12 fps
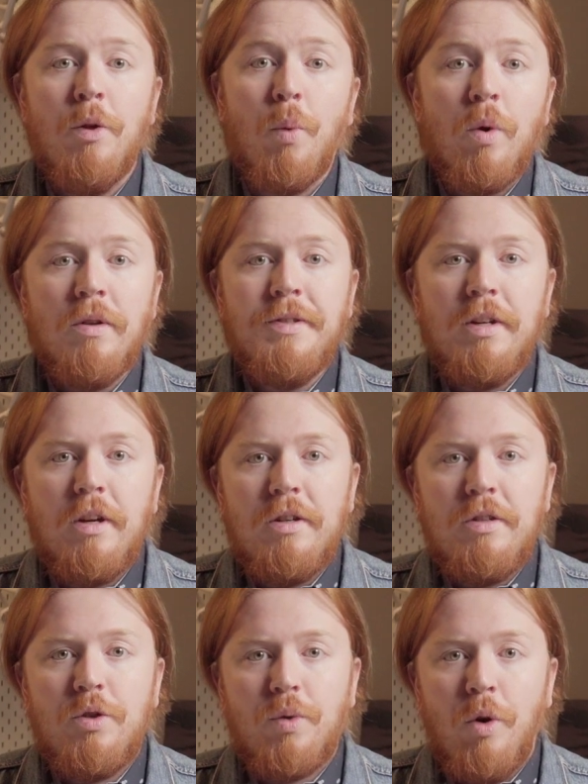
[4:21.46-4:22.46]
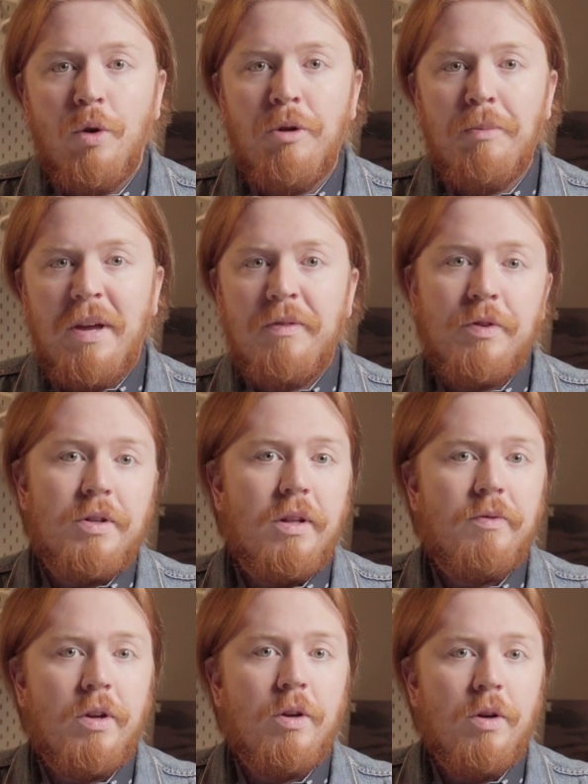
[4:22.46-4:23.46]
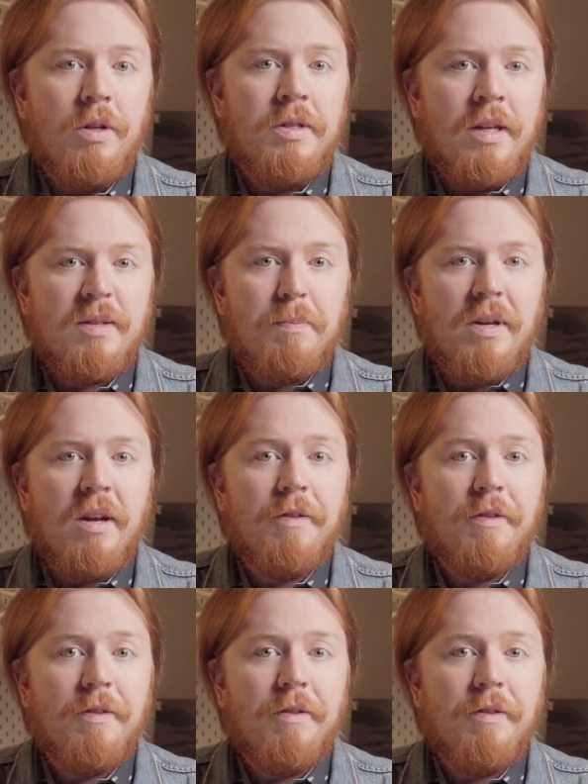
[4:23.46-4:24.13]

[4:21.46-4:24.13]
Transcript: The world's largest drone made for delivering goods has been